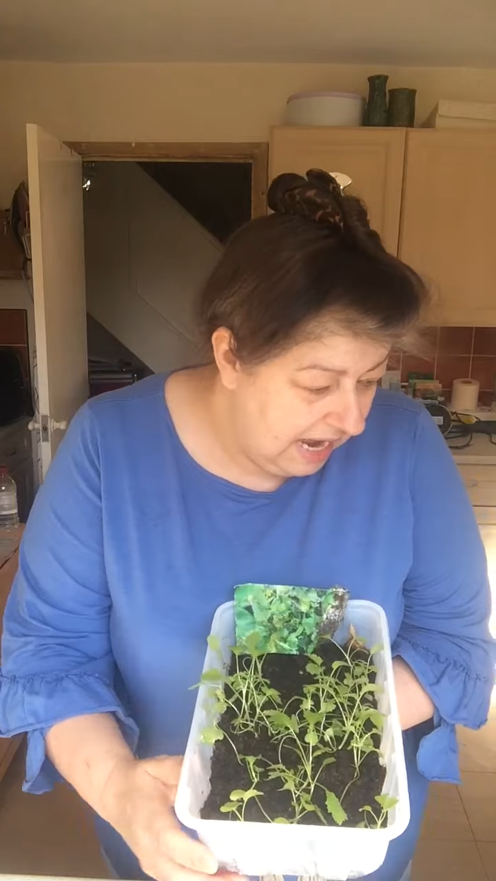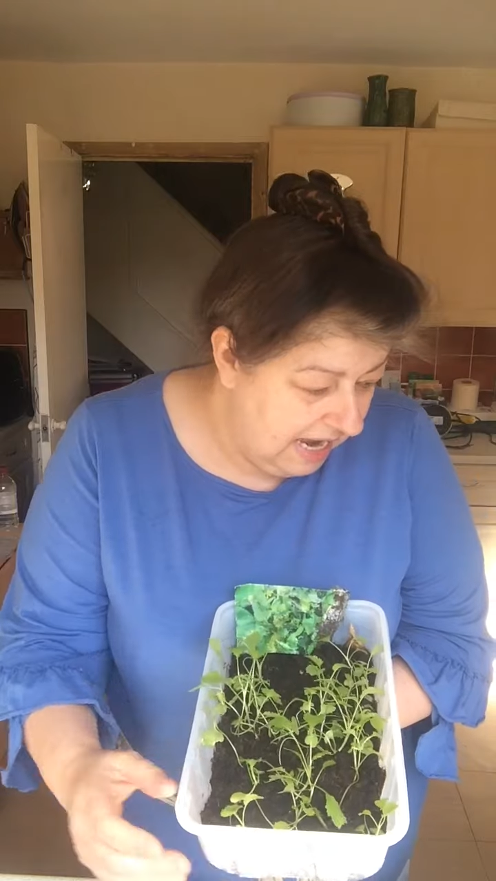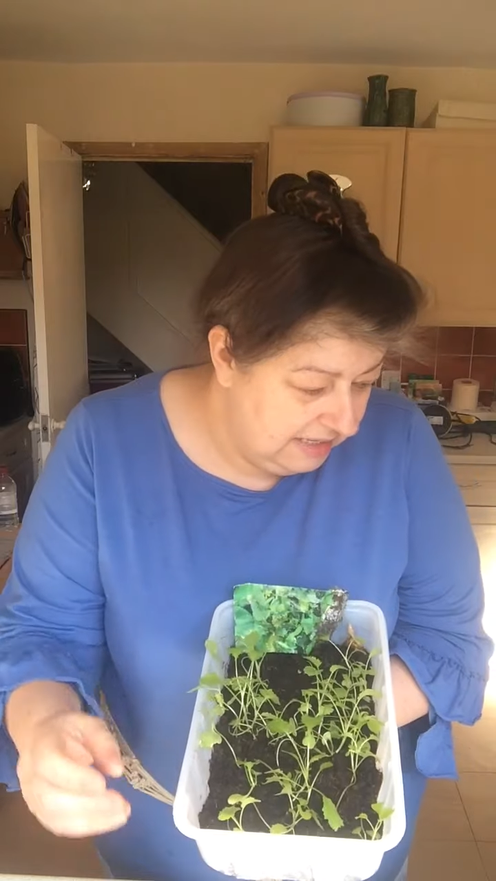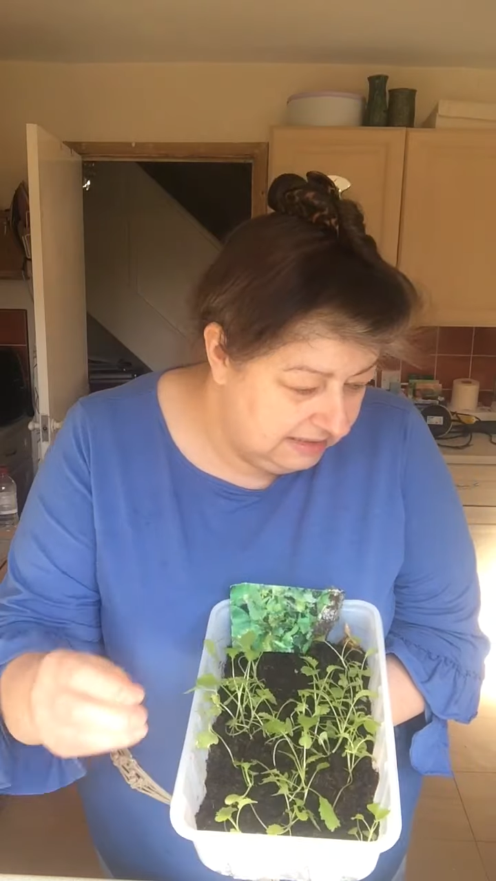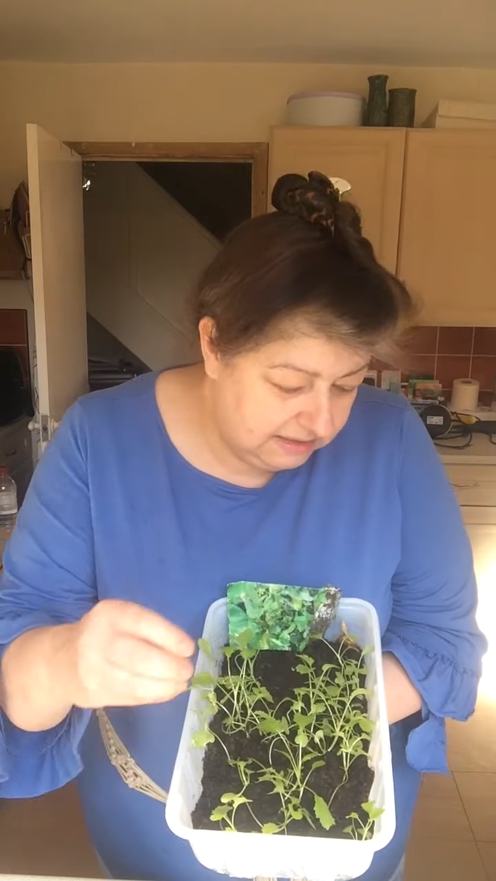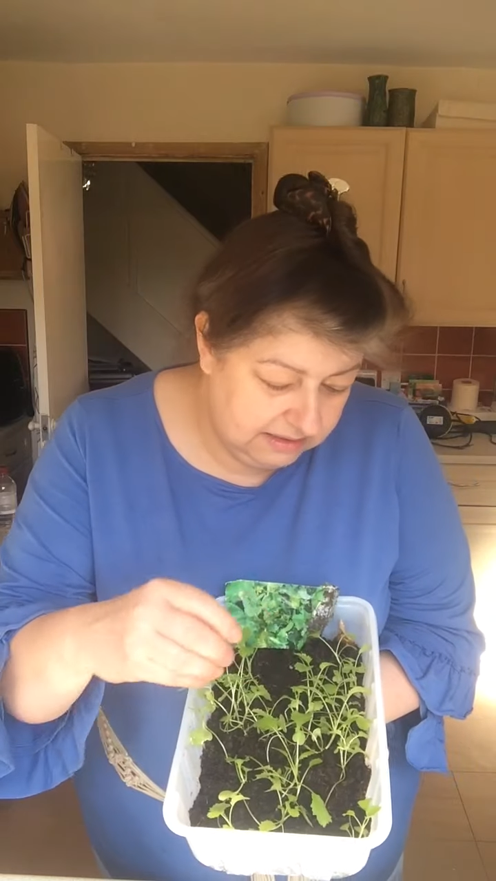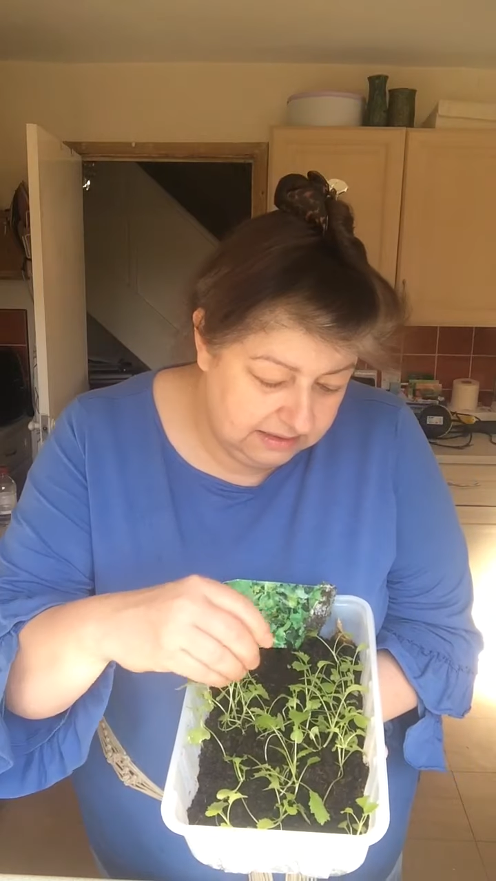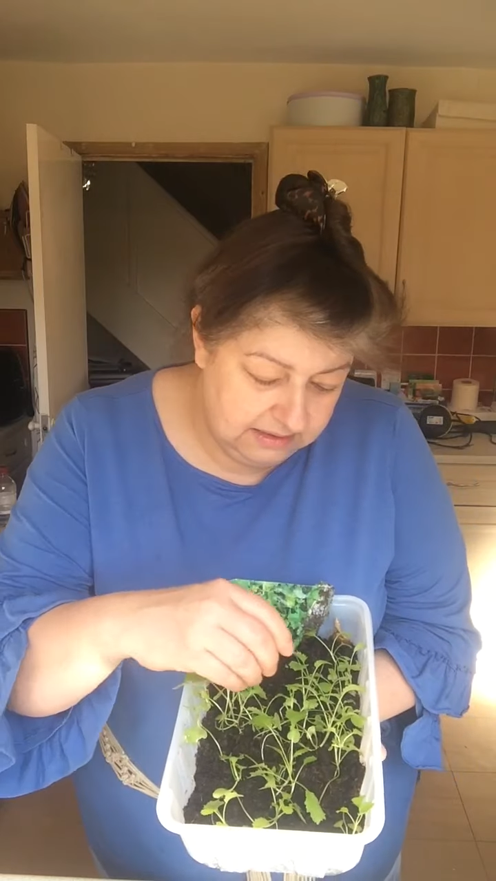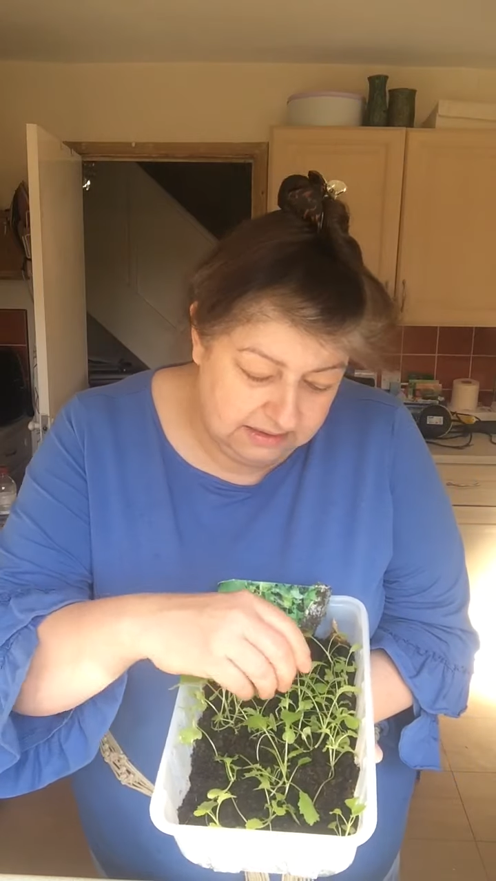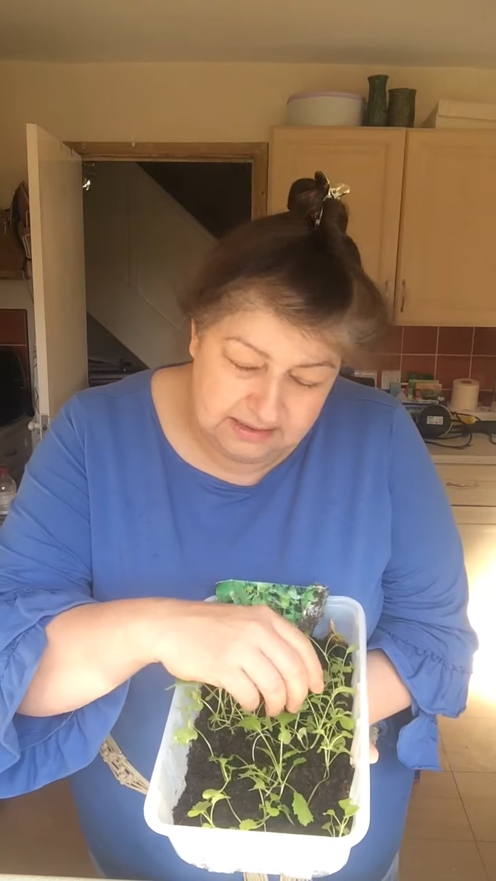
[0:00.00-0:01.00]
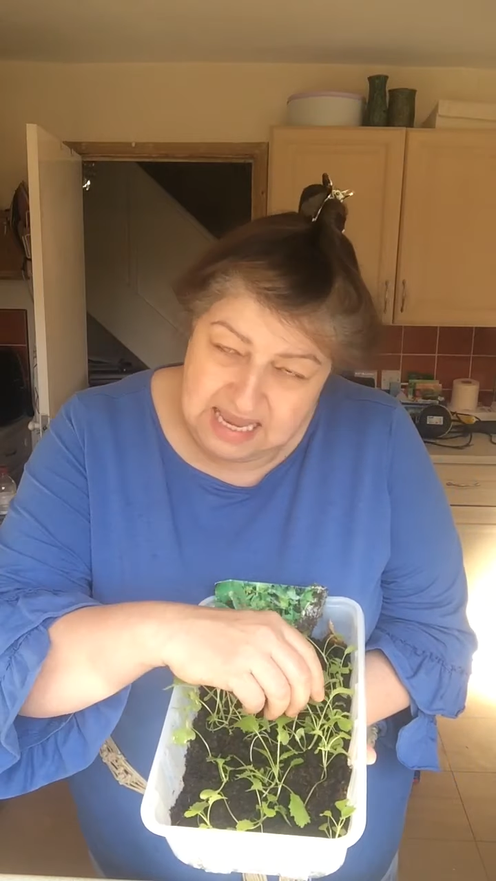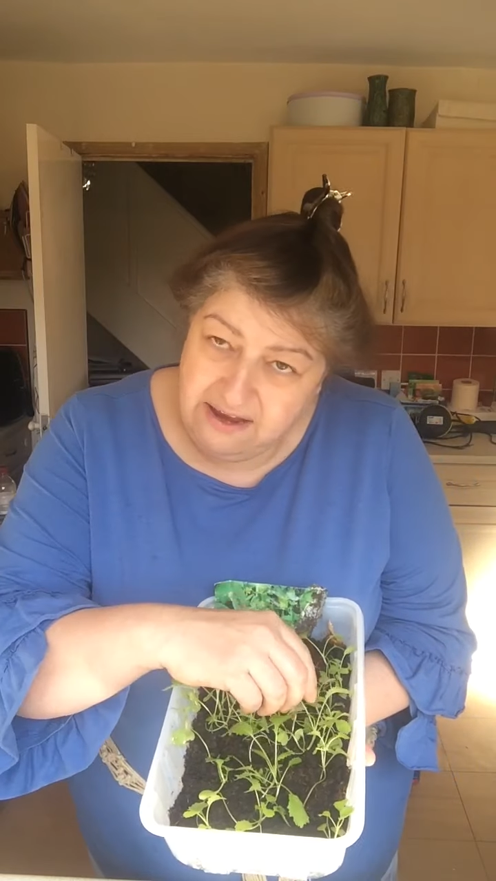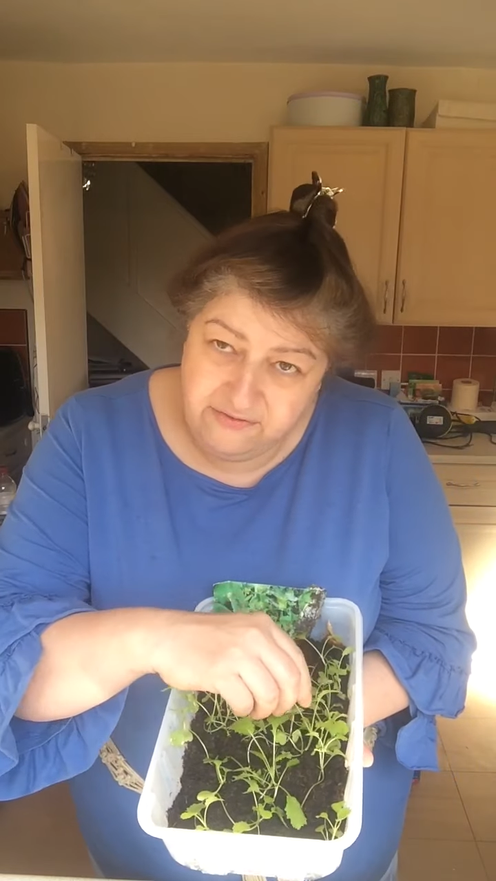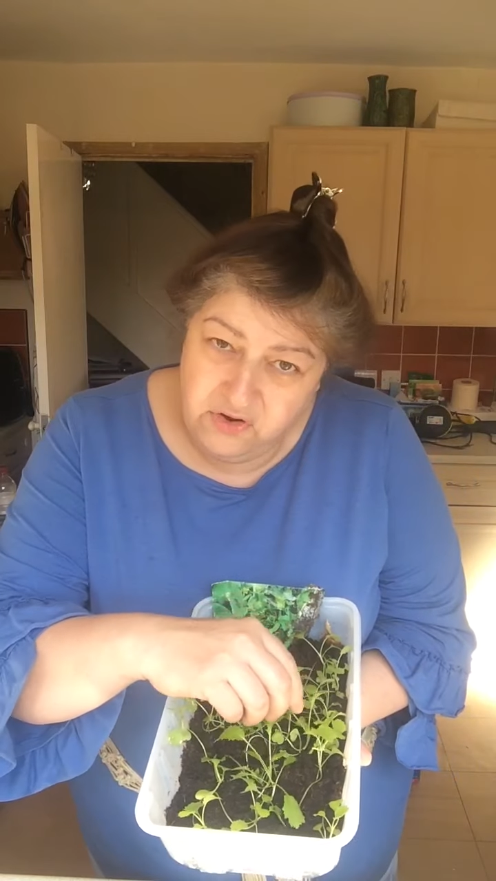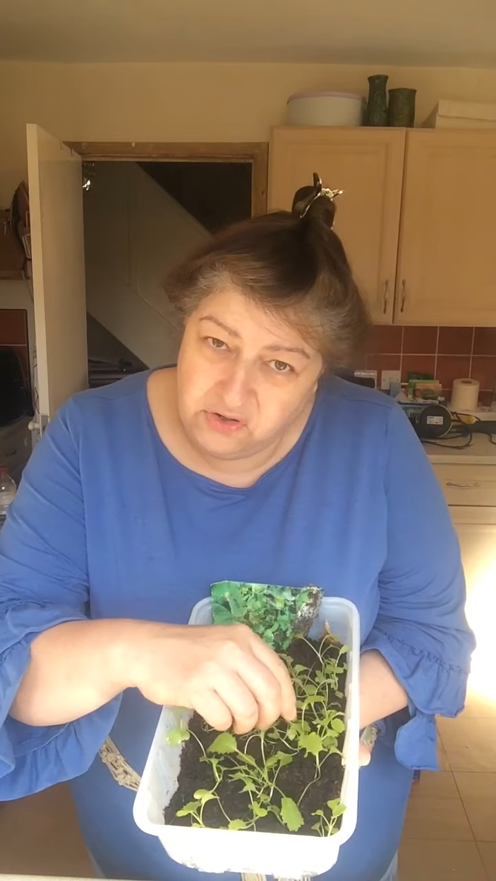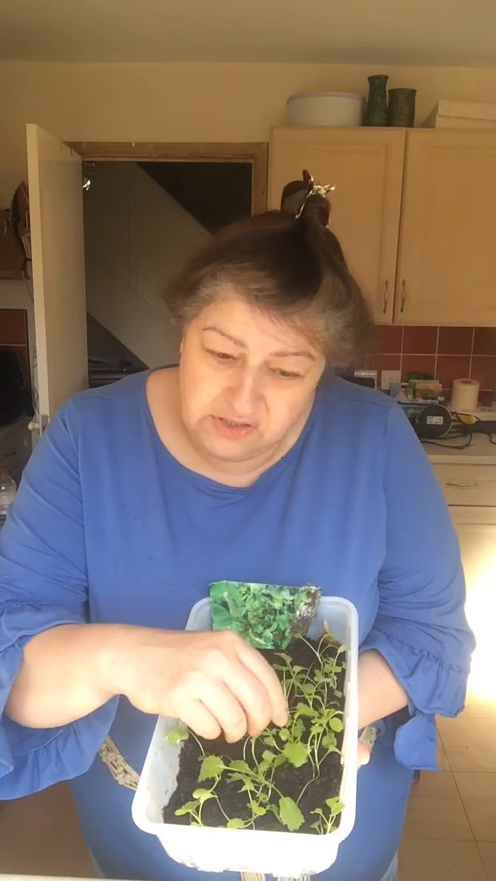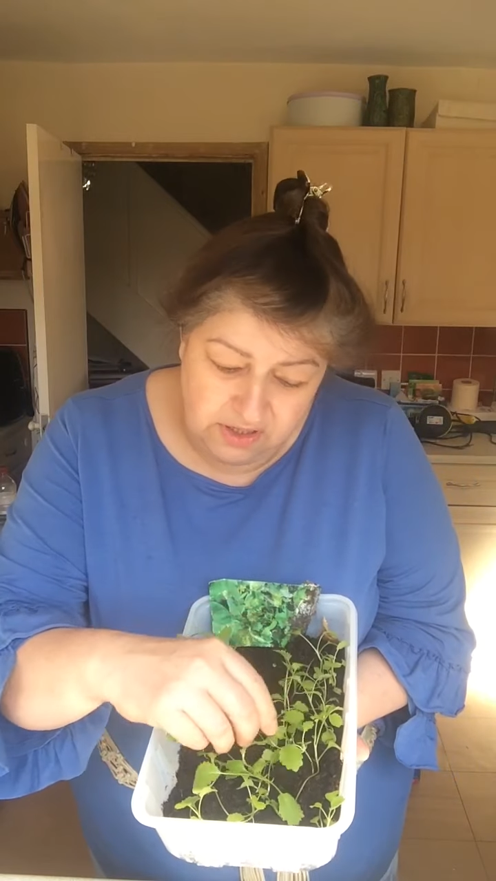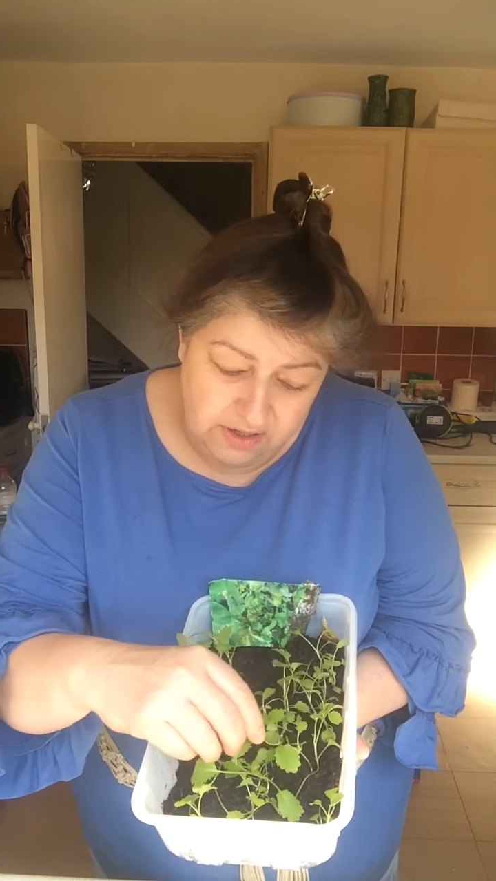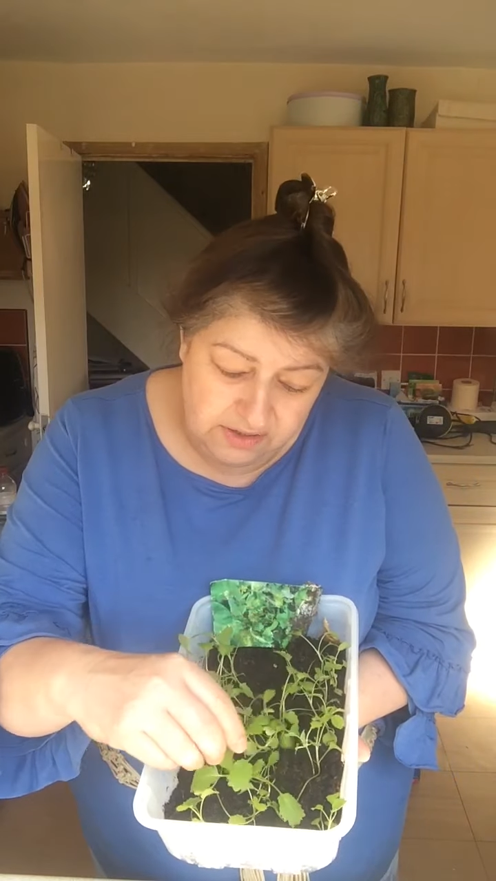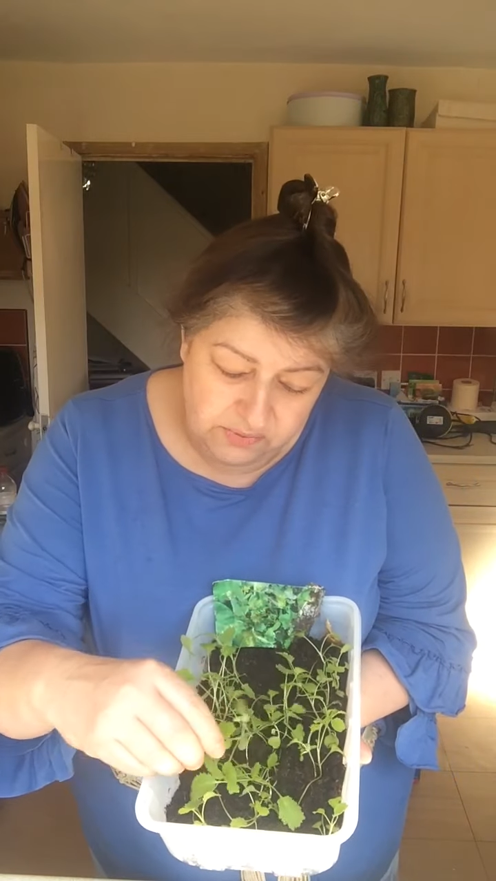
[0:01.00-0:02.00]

and they've not done